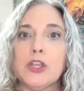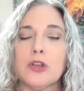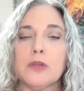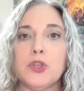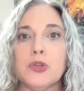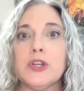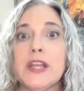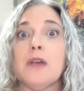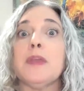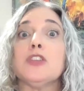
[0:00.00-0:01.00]
your computer
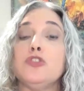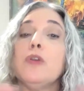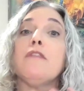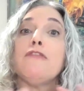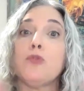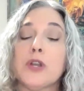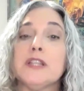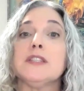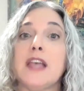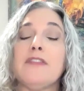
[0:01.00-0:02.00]
down because you have
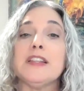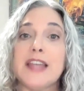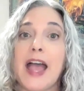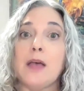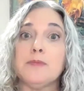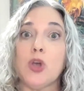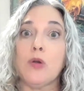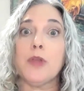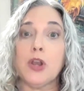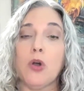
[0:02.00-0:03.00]
47 tabs
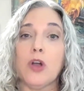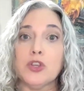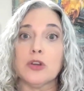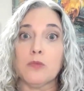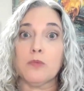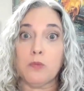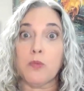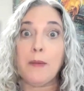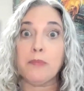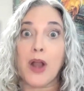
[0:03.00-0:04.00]
open on your
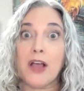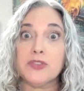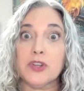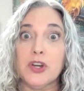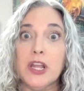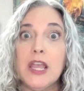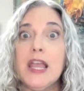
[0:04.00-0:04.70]
web browser.